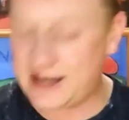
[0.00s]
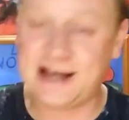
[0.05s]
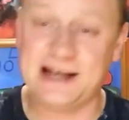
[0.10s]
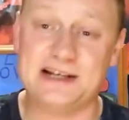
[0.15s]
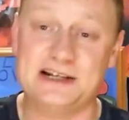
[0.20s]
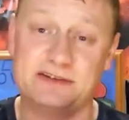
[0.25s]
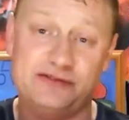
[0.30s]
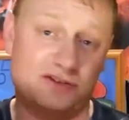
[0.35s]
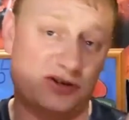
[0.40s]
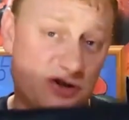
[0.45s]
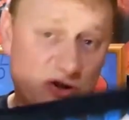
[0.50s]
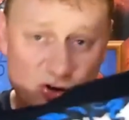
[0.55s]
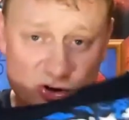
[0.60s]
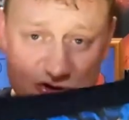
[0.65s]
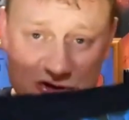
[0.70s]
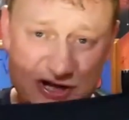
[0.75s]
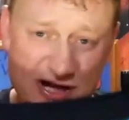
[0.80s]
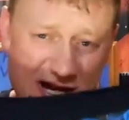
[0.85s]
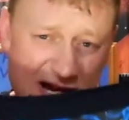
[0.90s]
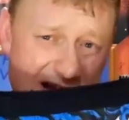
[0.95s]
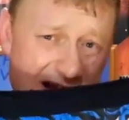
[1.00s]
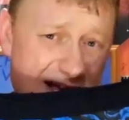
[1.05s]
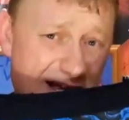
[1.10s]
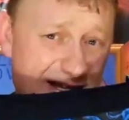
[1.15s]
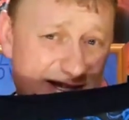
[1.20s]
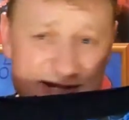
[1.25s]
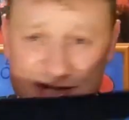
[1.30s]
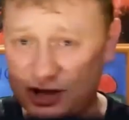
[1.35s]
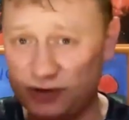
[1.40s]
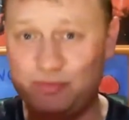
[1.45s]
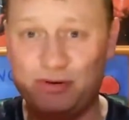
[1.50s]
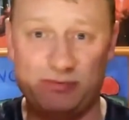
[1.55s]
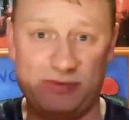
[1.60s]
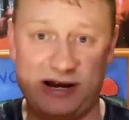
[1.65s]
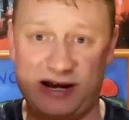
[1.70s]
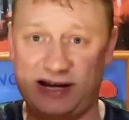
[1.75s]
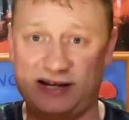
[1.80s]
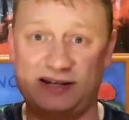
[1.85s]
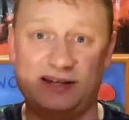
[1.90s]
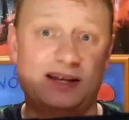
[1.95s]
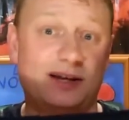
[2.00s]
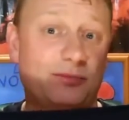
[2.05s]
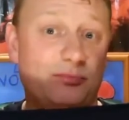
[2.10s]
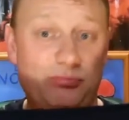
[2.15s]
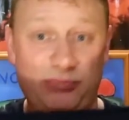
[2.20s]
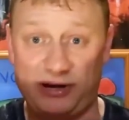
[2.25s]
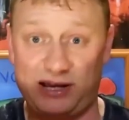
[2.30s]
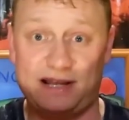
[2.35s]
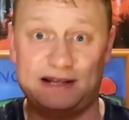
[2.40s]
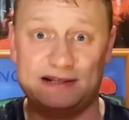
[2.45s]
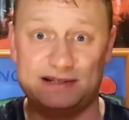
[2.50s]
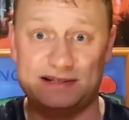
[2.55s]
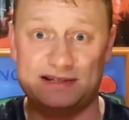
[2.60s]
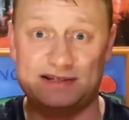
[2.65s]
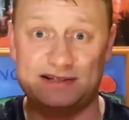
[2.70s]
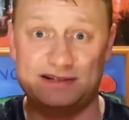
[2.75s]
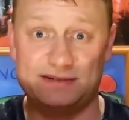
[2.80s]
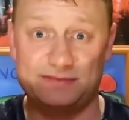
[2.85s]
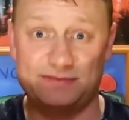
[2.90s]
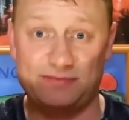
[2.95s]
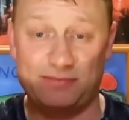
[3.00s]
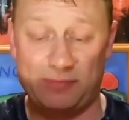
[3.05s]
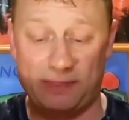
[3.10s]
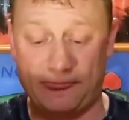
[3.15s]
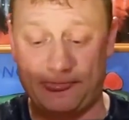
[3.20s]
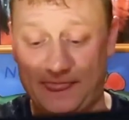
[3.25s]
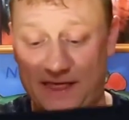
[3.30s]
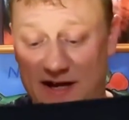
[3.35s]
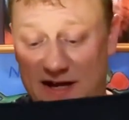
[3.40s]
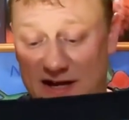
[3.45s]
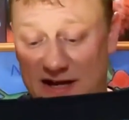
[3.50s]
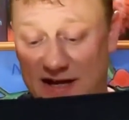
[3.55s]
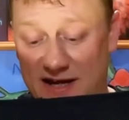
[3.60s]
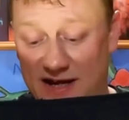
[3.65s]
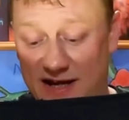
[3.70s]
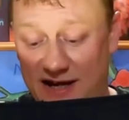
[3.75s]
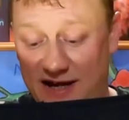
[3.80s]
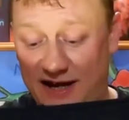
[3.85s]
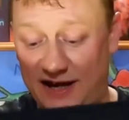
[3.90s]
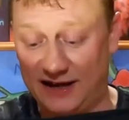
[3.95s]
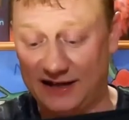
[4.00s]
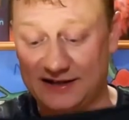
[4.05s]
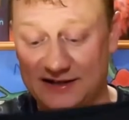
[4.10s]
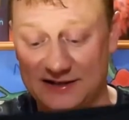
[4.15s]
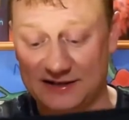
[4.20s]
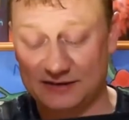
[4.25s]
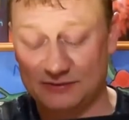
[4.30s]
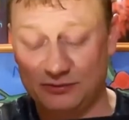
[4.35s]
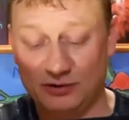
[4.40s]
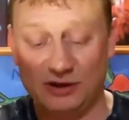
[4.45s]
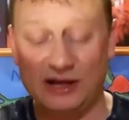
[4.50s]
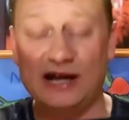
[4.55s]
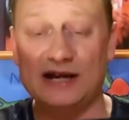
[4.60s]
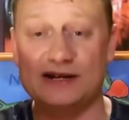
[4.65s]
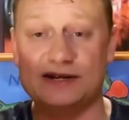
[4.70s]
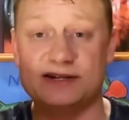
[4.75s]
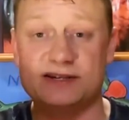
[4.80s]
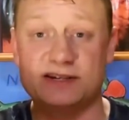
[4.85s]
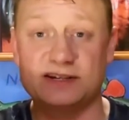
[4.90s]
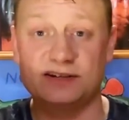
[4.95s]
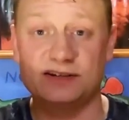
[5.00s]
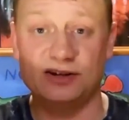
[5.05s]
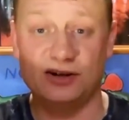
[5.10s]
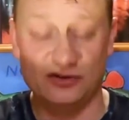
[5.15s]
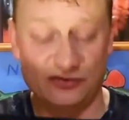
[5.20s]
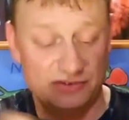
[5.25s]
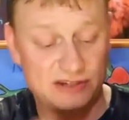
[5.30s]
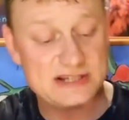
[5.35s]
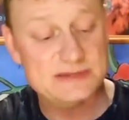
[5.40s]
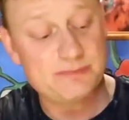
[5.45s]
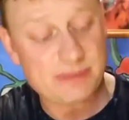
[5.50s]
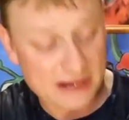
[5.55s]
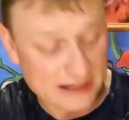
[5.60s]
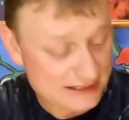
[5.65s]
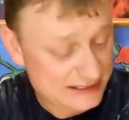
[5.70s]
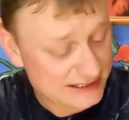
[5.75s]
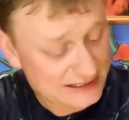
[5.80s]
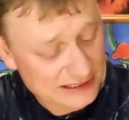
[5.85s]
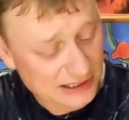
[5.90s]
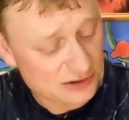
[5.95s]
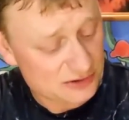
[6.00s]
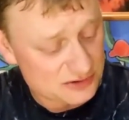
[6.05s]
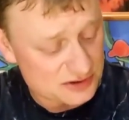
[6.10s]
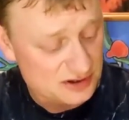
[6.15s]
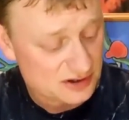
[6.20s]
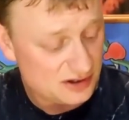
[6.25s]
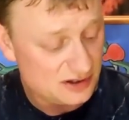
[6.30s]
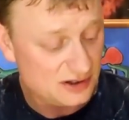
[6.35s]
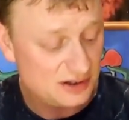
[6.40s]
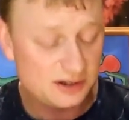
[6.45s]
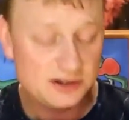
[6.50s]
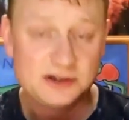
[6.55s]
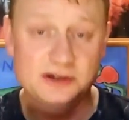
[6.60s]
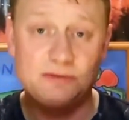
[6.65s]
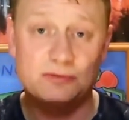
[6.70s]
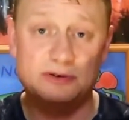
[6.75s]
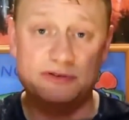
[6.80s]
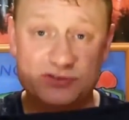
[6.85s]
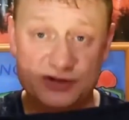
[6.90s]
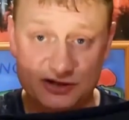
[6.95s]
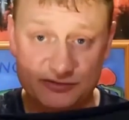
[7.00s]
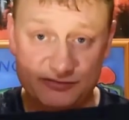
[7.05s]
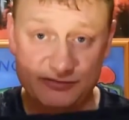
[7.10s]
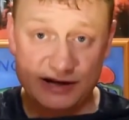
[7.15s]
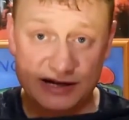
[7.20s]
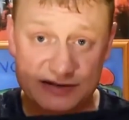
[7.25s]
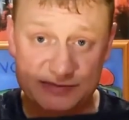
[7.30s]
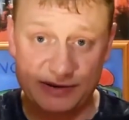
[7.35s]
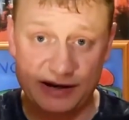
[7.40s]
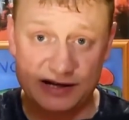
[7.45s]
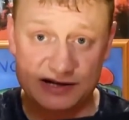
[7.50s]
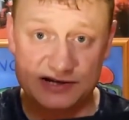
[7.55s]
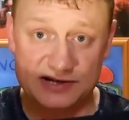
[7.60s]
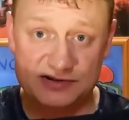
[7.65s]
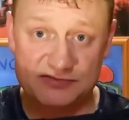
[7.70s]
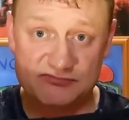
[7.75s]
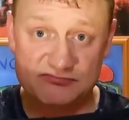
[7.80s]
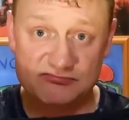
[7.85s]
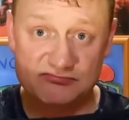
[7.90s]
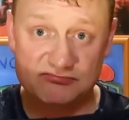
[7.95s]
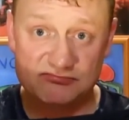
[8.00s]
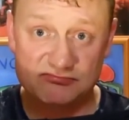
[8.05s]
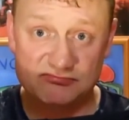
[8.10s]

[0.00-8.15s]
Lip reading: and of course Superman pants. And we'll end on this panty note with Superman's pants.